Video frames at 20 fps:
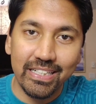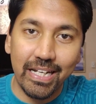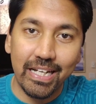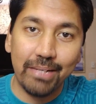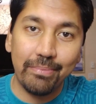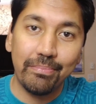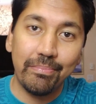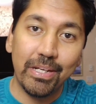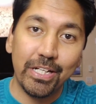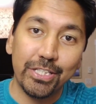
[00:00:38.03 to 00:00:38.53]

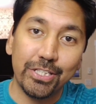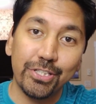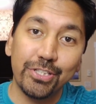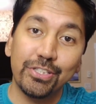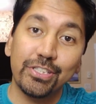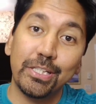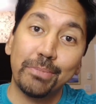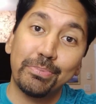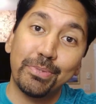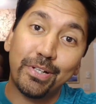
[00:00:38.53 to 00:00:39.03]
and make sure you
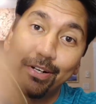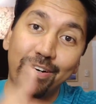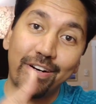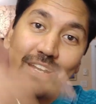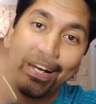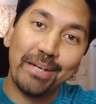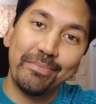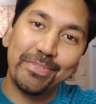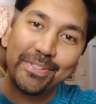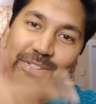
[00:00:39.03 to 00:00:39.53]

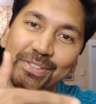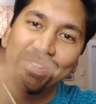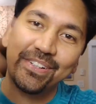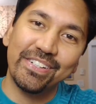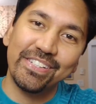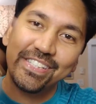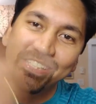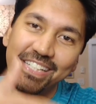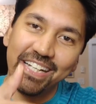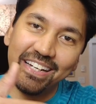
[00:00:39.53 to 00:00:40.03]
subscribe to our
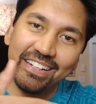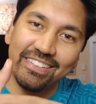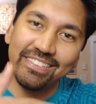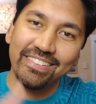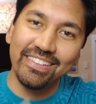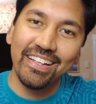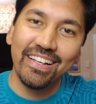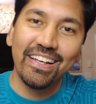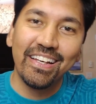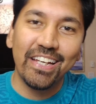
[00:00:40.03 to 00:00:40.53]

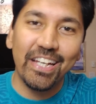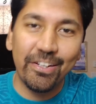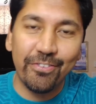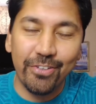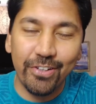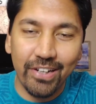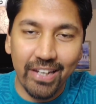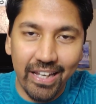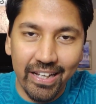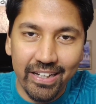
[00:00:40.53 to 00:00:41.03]
channel if
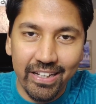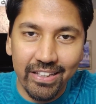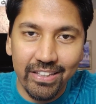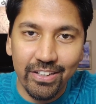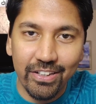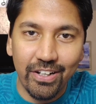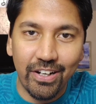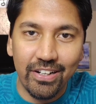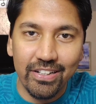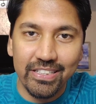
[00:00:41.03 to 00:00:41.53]
you're liking the
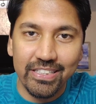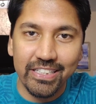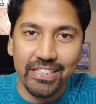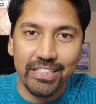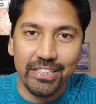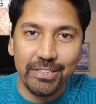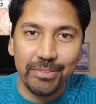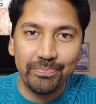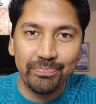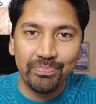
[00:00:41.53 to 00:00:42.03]

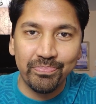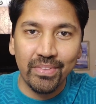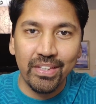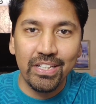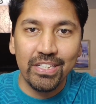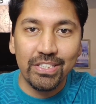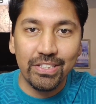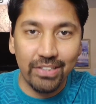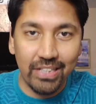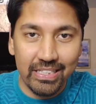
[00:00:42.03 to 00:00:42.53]
content.
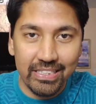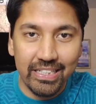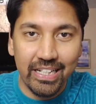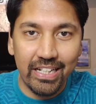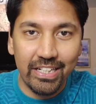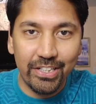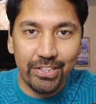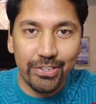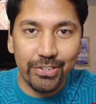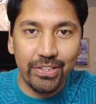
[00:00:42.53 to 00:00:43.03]
So let's get
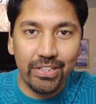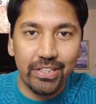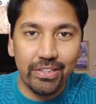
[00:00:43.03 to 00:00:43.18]
into it